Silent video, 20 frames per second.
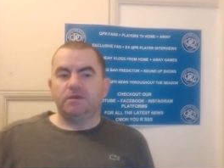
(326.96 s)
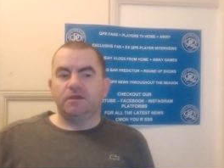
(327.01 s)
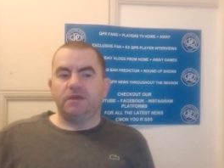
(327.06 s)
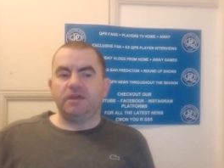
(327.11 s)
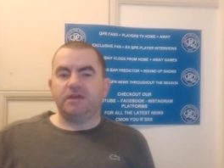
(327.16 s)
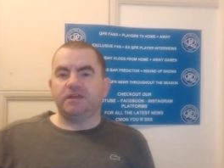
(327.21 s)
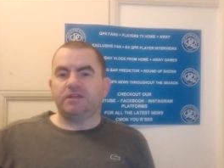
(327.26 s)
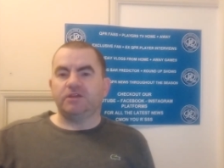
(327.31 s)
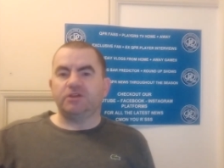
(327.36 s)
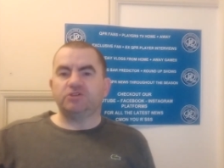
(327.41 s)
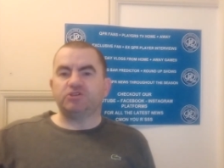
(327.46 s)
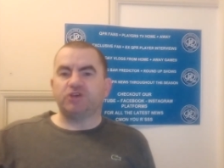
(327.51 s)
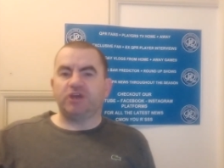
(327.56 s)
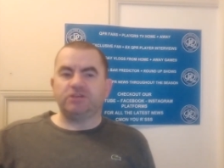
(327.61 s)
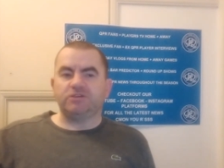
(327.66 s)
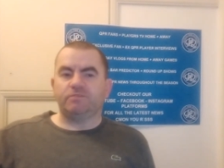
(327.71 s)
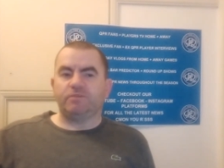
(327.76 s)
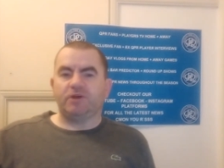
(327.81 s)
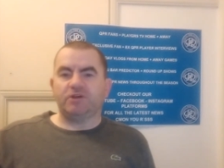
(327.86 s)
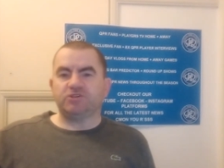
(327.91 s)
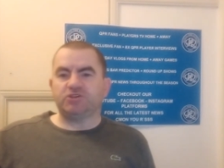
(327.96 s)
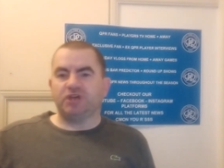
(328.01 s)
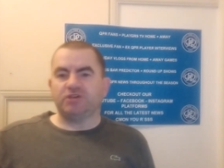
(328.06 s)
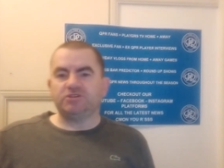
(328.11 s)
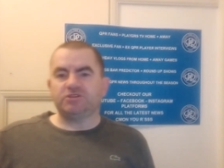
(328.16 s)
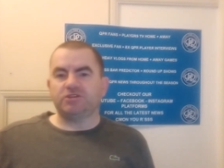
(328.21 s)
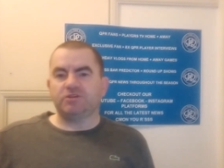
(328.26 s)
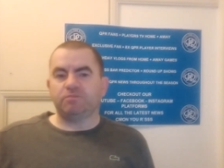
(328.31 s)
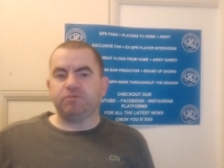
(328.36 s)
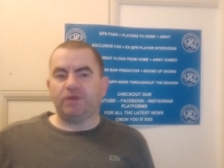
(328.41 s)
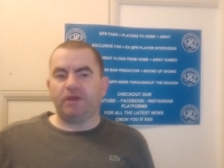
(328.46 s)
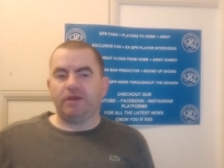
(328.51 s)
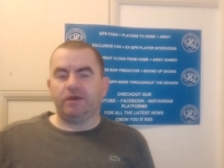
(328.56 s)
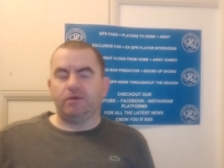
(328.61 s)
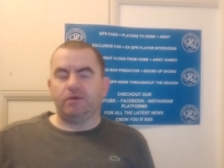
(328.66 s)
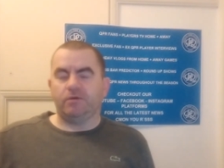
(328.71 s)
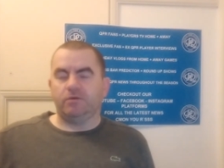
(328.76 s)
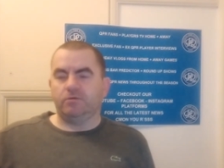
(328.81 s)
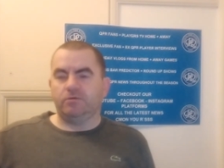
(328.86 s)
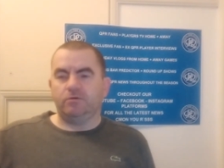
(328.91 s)
he can only change it by changing the
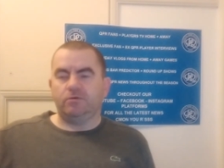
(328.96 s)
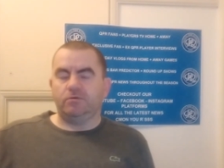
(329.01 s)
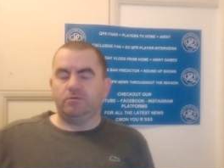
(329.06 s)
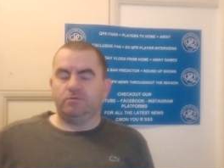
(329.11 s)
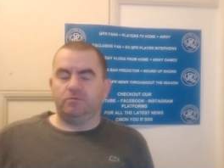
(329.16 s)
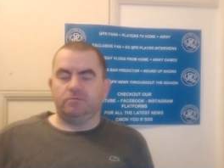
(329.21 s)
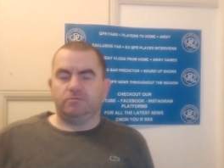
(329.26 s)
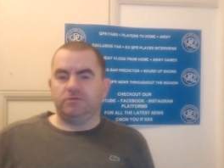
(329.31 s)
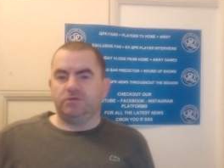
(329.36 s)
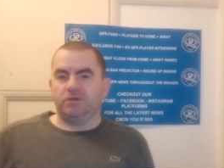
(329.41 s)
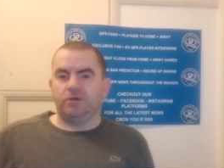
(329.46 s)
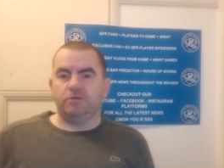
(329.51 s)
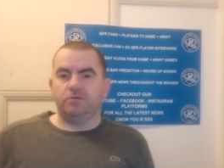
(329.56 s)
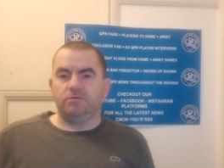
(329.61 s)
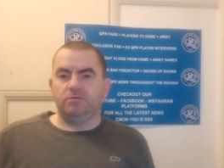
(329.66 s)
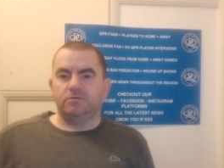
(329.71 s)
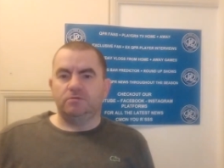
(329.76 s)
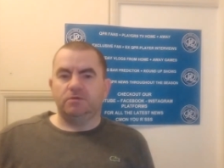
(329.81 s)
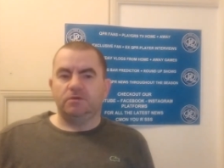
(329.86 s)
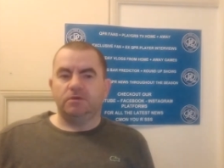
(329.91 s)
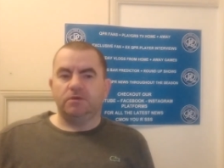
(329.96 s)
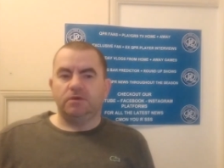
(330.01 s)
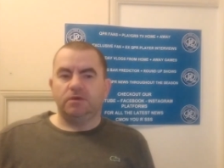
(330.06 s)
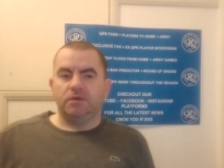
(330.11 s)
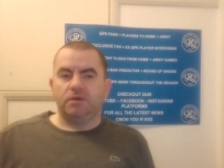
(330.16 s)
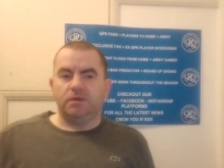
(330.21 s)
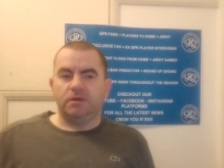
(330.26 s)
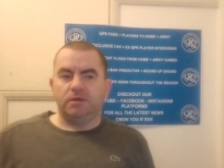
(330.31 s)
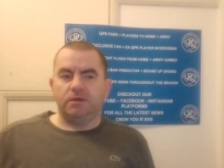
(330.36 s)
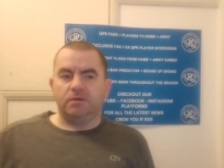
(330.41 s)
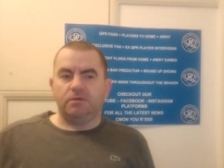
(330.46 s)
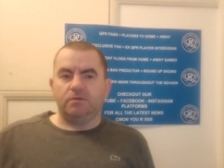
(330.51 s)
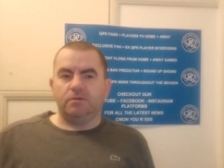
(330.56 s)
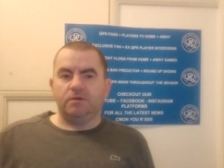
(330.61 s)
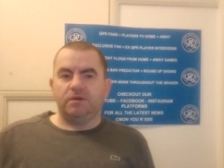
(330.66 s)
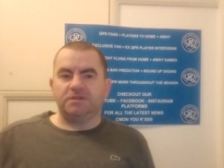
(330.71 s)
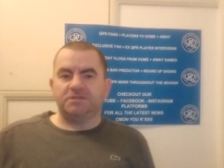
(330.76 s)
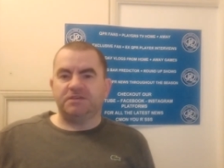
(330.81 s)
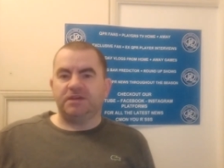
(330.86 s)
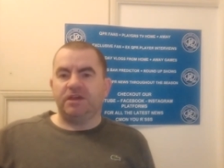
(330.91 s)
player.
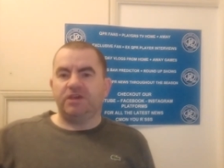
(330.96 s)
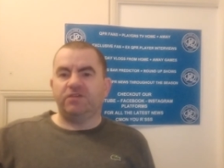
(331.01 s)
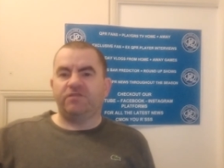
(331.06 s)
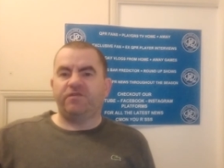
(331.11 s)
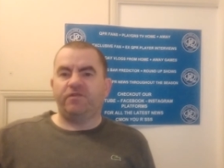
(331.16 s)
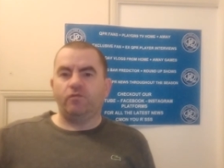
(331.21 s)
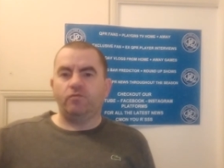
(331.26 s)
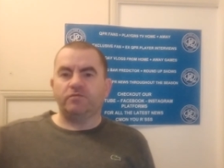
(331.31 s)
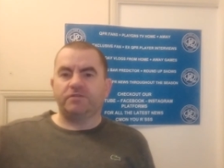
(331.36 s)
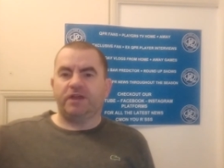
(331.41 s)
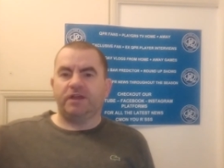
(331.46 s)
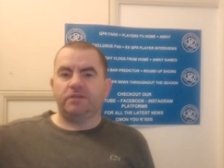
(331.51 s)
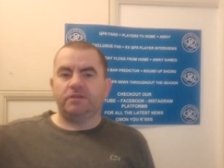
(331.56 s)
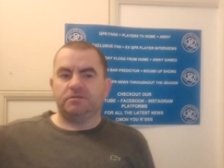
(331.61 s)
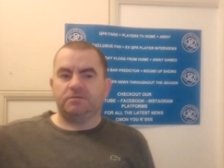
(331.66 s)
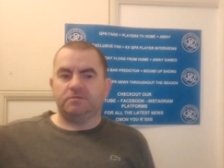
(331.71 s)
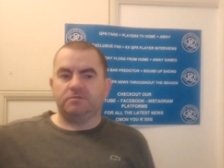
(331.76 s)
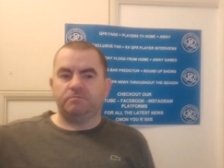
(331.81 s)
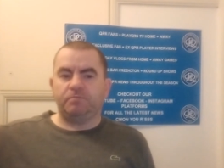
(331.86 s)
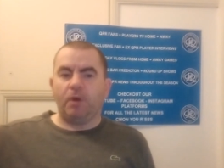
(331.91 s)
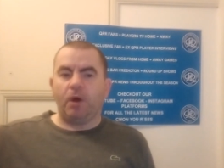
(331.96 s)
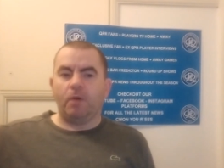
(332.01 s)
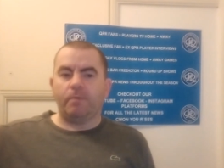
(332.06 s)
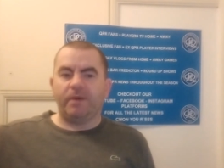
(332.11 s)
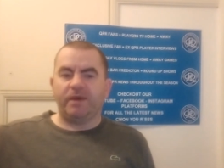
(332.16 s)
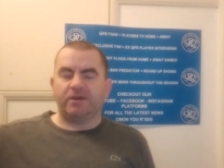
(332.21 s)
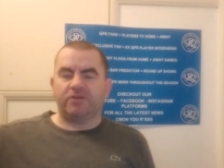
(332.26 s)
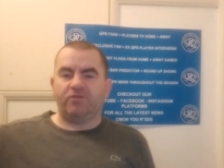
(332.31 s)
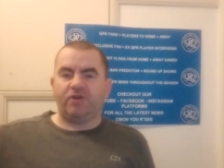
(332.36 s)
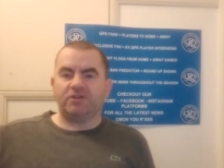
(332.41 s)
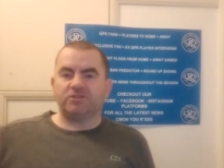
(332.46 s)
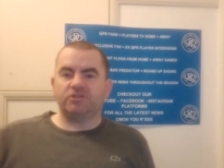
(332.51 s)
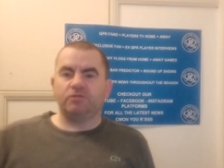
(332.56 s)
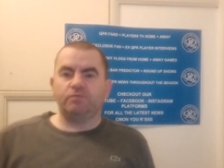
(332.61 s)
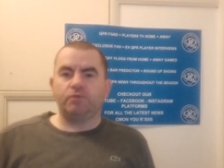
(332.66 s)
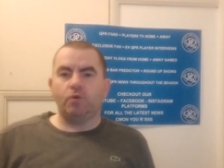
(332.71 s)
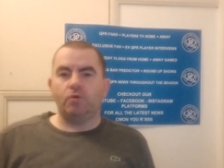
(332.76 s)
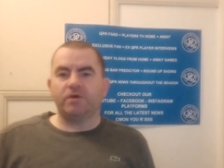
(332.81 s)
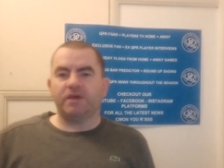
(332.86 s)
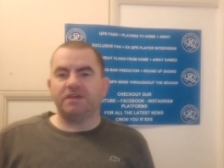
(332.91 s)
Is it his fault that Barbet crashed
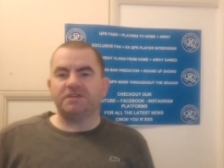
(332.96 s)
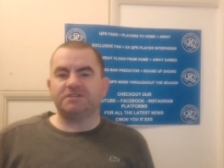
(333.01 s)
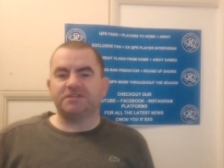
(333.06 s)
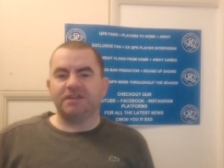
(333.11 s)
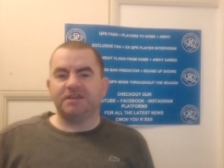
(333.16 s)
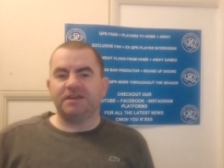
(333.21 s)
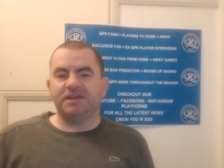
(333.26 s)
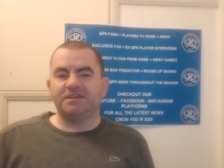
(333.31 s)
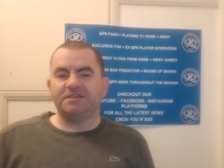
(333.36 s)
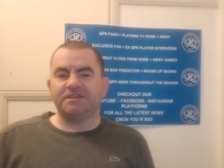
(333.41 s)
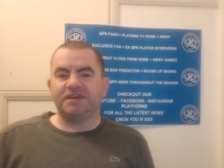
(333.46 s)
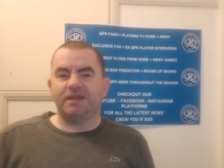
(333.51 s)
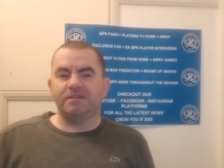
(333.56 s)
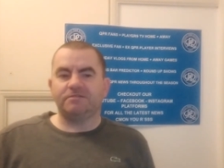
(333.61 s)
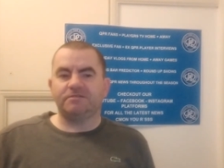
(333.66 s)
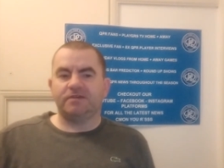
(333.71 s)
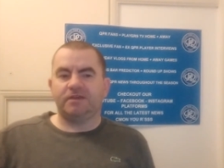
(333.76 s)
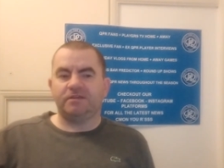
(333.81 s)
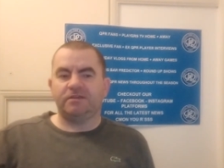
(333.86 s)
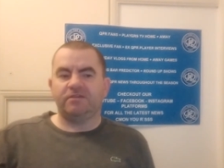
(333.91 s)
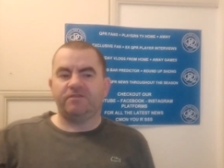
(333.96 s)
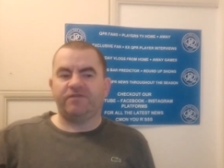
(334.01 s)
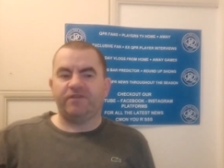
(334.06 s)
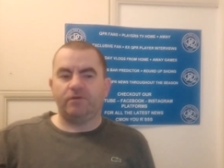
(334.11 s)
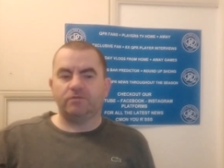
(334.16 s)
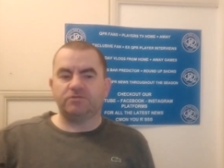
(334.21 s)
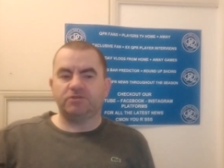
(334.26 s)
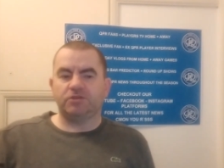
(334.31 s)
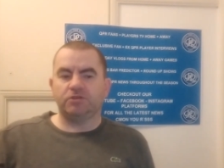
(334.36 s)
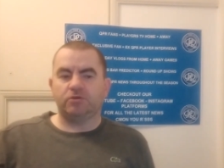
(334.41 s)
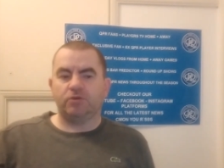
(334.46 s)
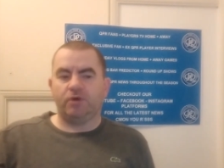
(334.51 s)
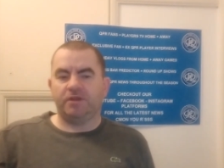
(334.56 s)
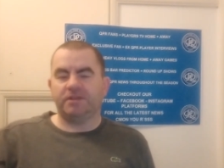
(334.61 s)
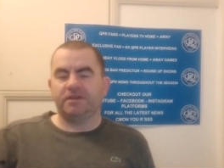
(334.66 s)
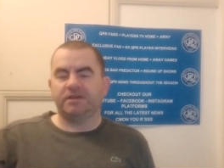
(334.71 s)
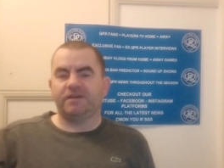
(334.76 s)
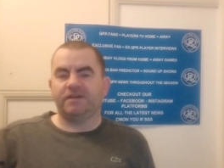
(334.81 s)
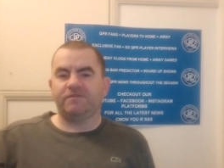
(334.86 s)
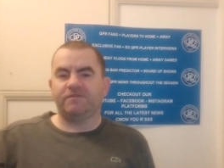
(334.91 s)
the ball against Dickie's head and it fell to the guy
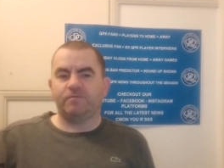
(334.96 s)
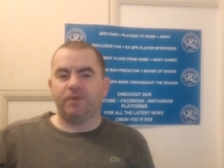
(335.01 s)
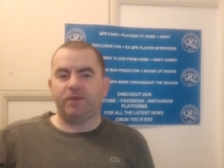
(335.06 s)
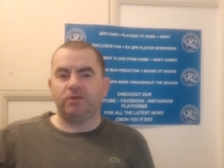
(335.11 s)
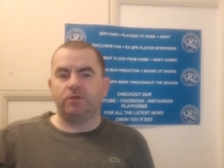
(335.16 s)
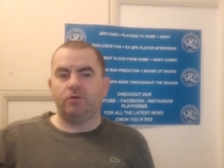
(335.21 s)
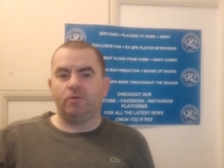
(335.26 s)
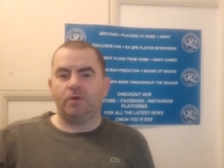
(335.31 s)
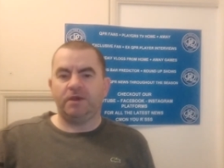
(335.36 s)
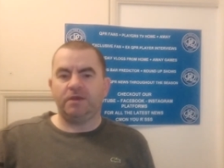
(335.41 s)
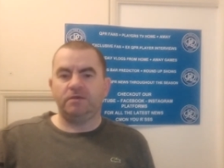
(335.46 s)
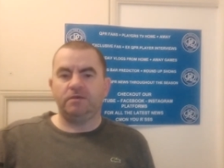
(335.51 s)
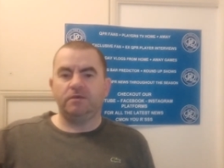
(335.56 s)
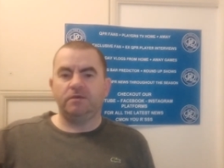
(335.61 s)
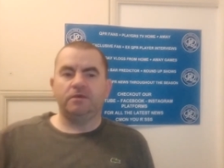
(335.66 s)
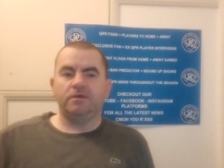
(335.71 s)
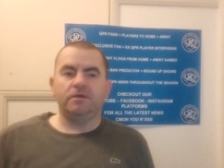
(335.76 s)
and they gave the penalty away.